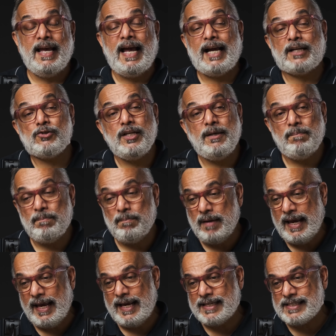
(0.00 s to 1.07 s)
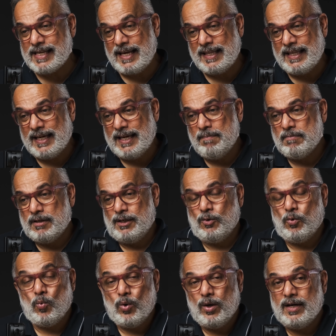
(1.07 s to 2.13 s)
actually makes the gimbal
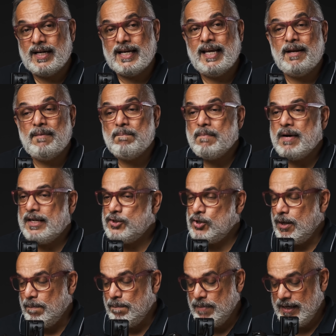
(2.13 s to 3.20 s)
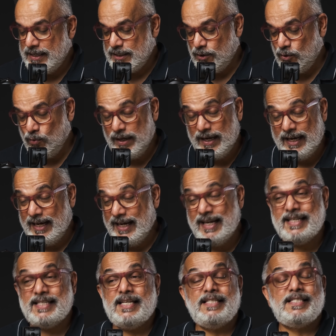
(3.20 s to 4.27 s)
work in much better way.
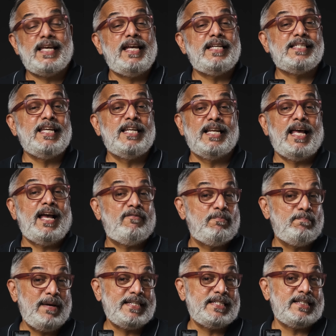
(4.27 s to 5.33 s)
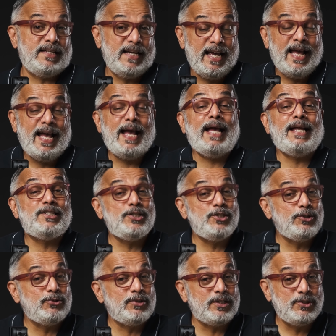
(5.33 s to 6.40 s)
It says it'll have better
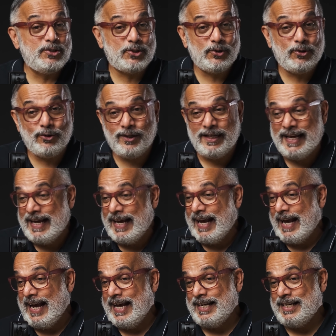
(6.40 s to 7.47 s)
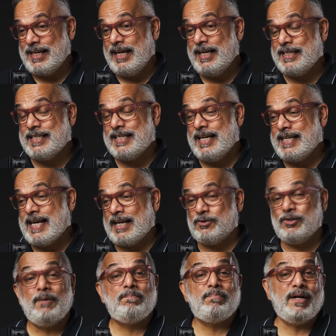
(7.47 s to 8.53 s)
attitude control, and it
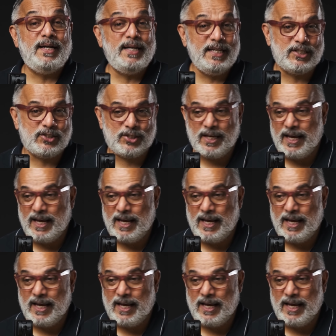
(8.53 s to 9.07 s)
actually predicts